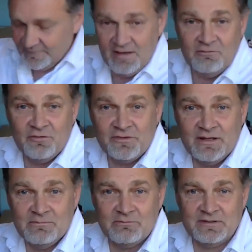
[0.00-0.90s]
I've got the
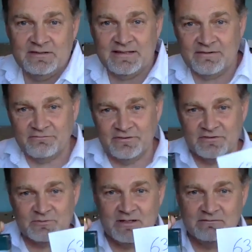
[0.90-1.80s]
number written down for you
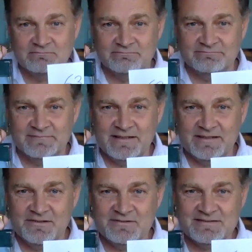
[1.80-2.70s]
as well. There
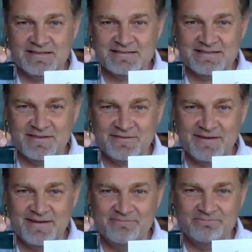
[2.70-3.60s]
you go,
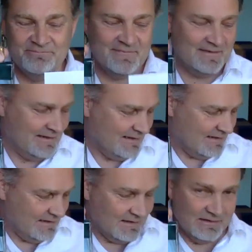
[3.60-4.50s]
63.
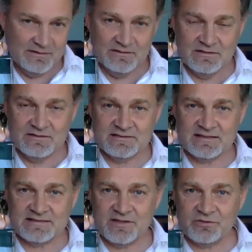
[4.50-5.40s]

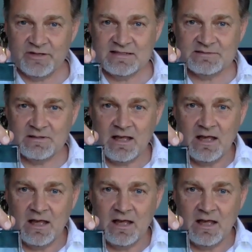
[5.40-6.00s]
63 is